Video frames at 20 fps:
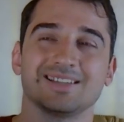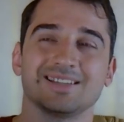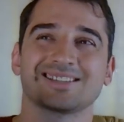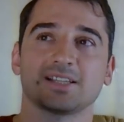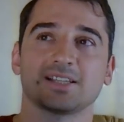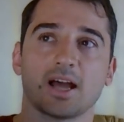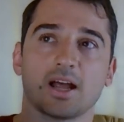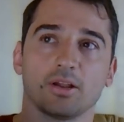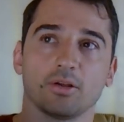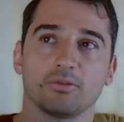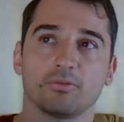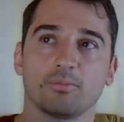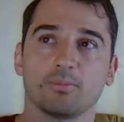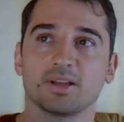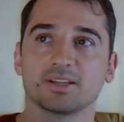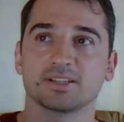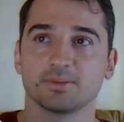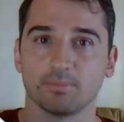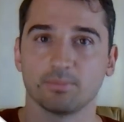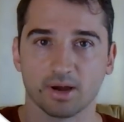in the style
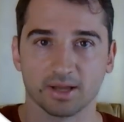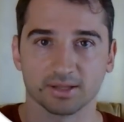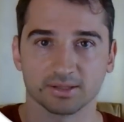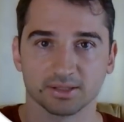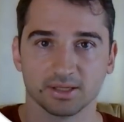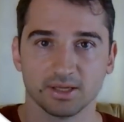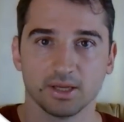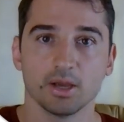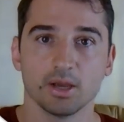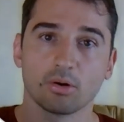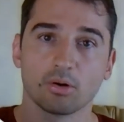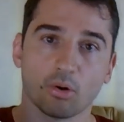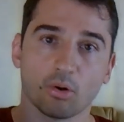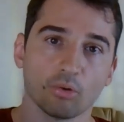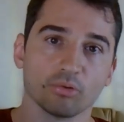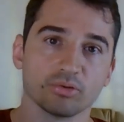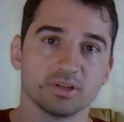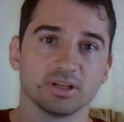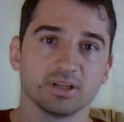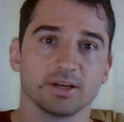of MetaBot
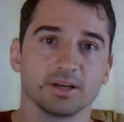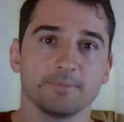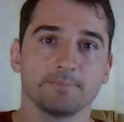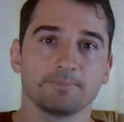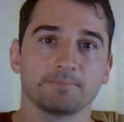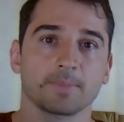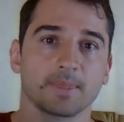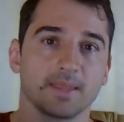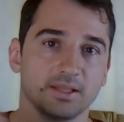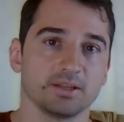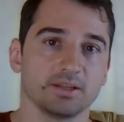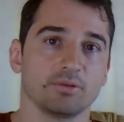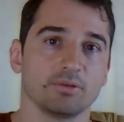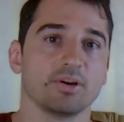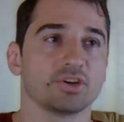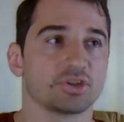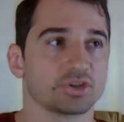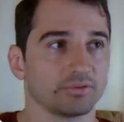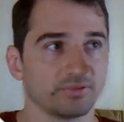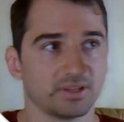coding
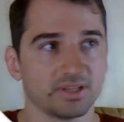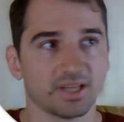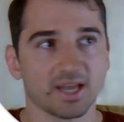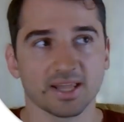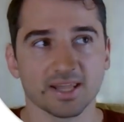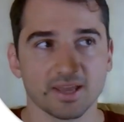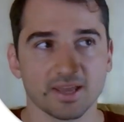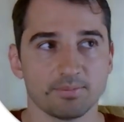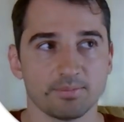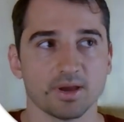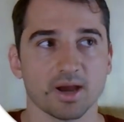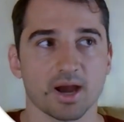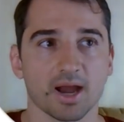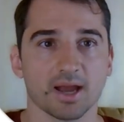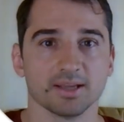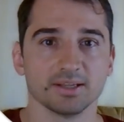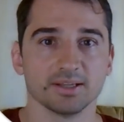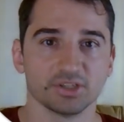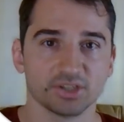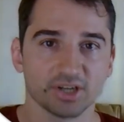integration with that
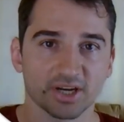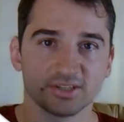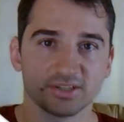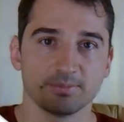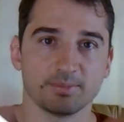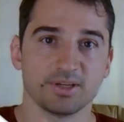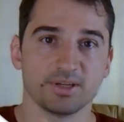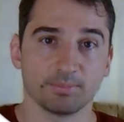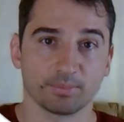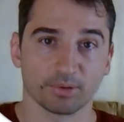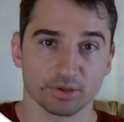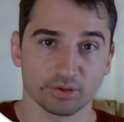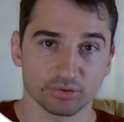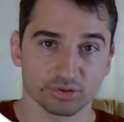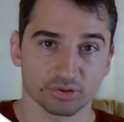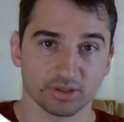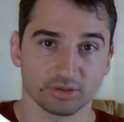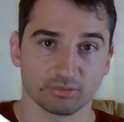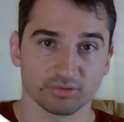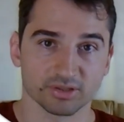API, and ChatGPT
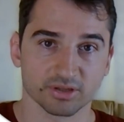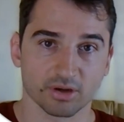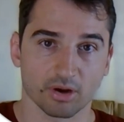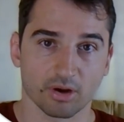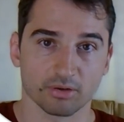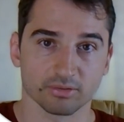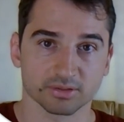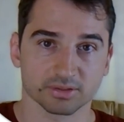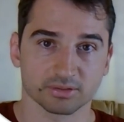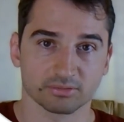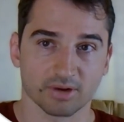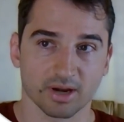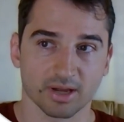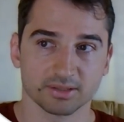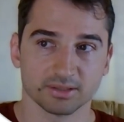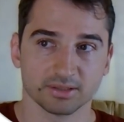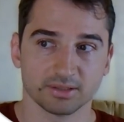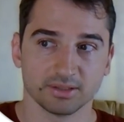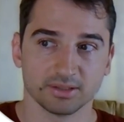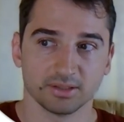produced the result,
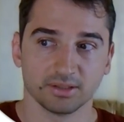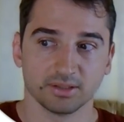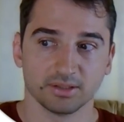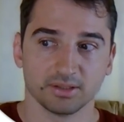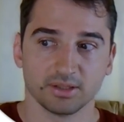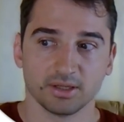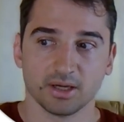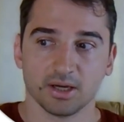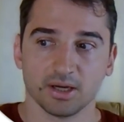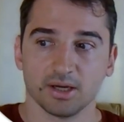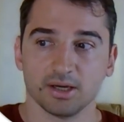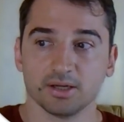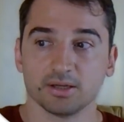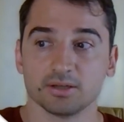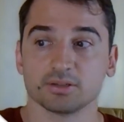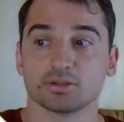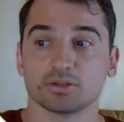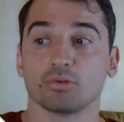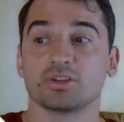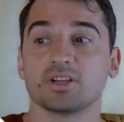right?
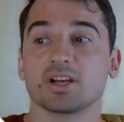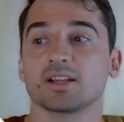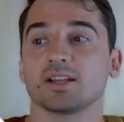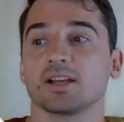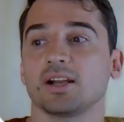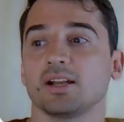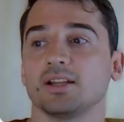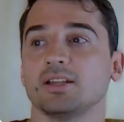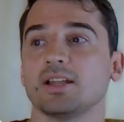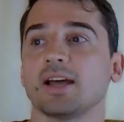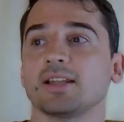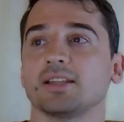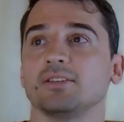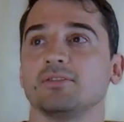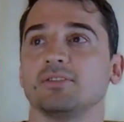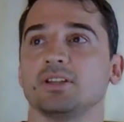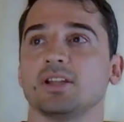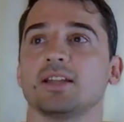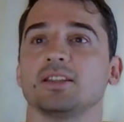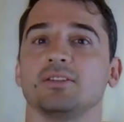So technically,
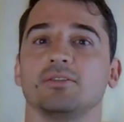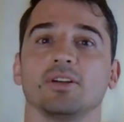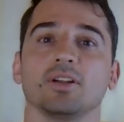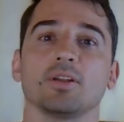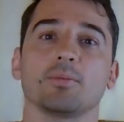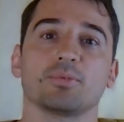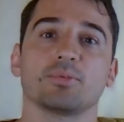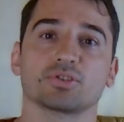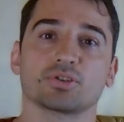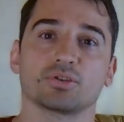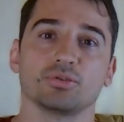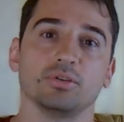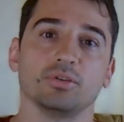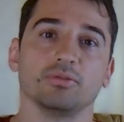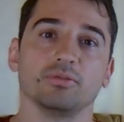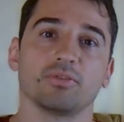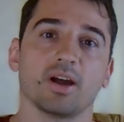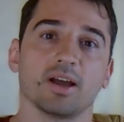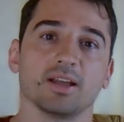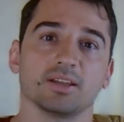not even non-developers
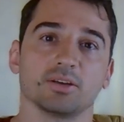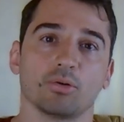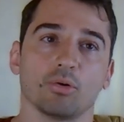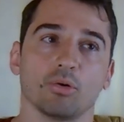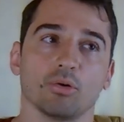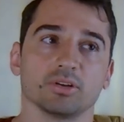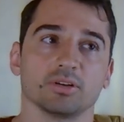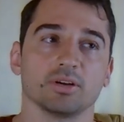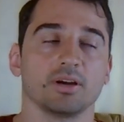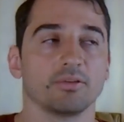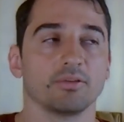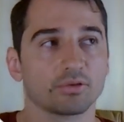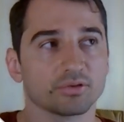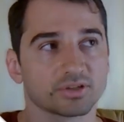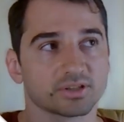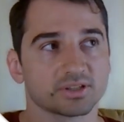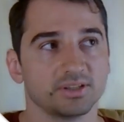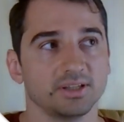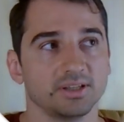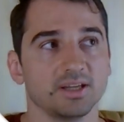could write code.
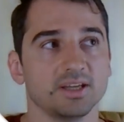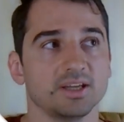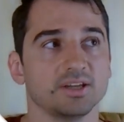Of course,